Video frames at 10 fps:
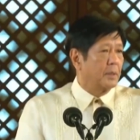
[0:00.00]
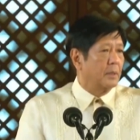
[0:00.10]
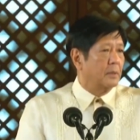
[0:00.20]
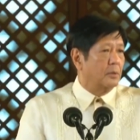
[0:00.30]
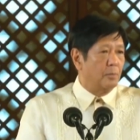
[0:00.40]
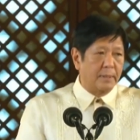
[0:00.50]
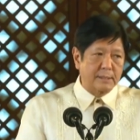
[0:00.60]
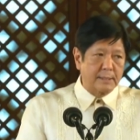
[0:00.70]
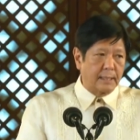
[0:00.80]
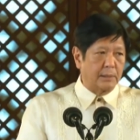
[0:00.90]
You must
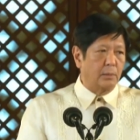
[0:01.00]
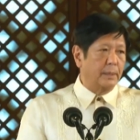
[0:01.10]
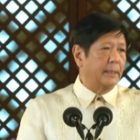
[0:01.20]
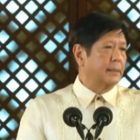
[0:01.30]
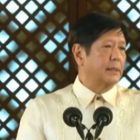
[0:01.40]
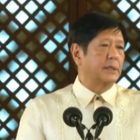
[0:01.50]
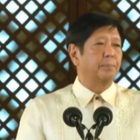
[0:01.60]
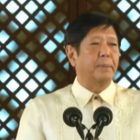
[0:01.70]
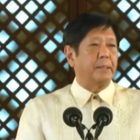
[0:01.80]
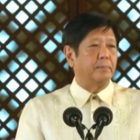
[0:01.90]
not only
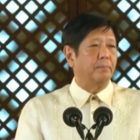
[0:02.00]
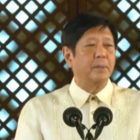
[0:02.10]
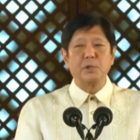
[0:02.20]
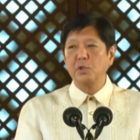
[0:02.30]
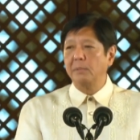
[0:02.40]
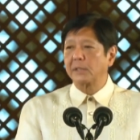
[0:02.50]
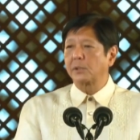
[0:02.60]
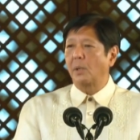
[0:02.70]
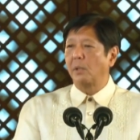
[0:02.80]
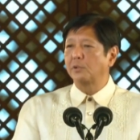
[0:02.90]
anticipate, but you must
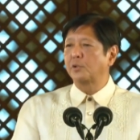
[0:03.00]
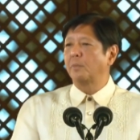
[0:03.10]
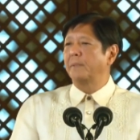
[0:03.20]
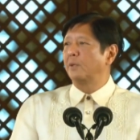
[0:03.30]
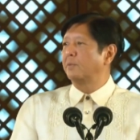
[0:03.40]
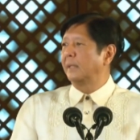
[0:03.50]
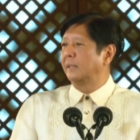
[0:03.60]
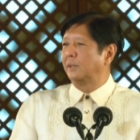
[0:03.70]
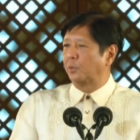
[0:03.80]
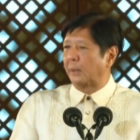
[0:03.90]
also be ready
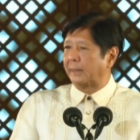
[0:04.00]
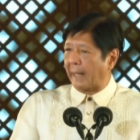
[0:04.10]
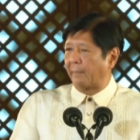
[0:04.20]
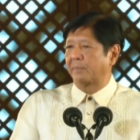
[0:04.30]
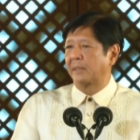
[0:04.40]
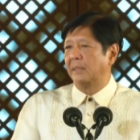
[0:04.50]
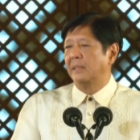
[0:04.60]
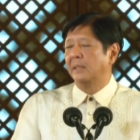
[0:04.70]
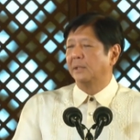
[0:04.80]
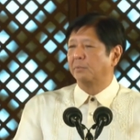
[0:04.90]
to adapt
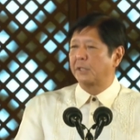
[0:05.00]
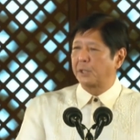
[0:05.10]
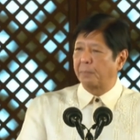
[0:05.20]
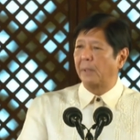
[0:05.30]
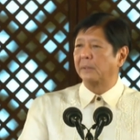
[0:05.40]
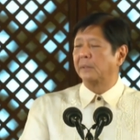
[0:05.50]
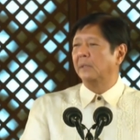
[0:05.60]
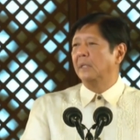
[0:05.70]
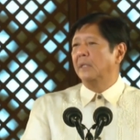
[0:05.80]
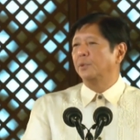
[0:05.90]
and respond
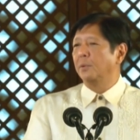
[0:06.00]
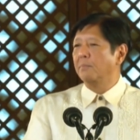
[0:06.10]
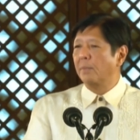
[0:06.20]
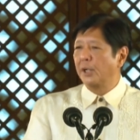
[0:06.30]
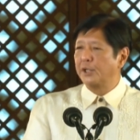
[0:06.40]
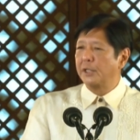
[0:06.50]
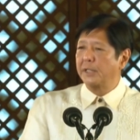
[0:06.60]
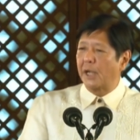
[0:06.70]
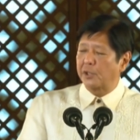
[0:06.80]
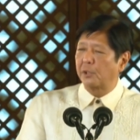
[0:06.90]
to emerging
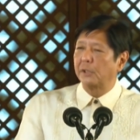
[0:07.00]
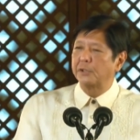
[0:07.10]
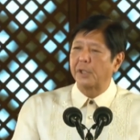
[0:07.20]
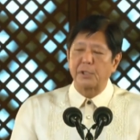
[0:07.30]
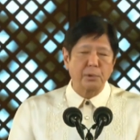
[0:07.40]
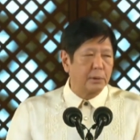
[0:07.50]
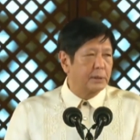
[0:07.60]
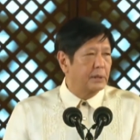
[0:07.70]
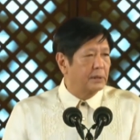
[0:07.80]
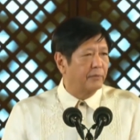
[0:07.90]
national
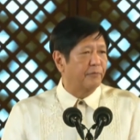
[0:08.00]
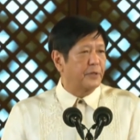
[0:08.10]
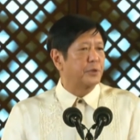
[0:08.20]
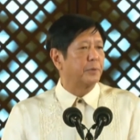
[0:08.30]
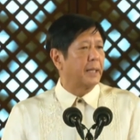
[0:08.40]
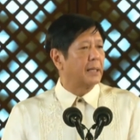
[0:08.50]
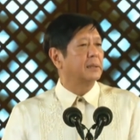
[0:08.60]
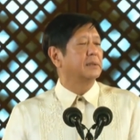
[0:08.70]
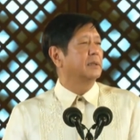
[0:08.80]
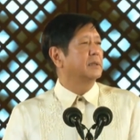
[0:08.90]
security and defense
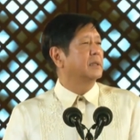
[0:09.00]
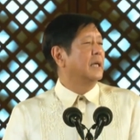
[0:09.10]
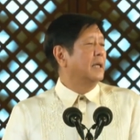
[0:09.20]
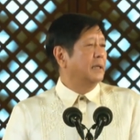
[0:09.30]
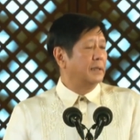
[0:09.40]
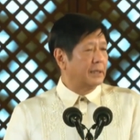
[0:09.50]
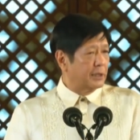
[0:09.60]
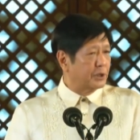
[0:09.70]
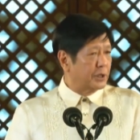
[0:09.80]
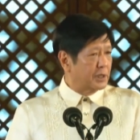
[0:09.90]
realities that
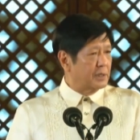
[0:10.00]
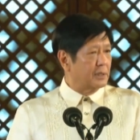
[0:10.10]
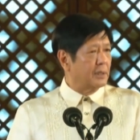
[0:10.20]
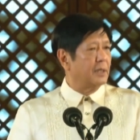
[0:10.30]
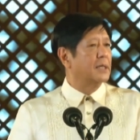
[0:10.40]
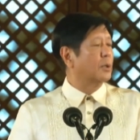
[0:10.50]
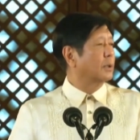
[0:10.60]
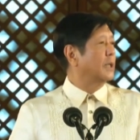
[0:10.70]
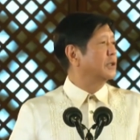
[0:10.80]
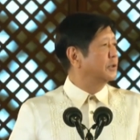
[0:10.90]
exist in our
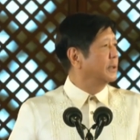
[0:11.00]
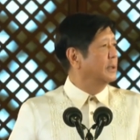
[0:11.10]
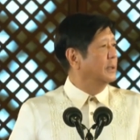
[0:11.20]
country